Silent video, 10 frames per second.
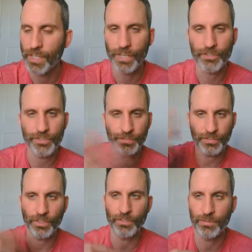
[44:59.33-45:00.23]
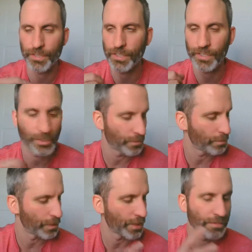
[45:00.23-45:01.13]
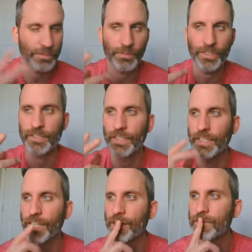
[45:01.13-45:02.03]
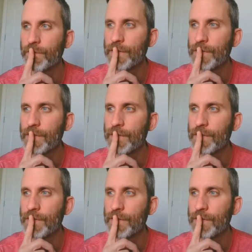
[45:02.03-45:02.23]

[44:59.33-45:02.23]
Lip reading: energy flows within a human being, if you want to say that.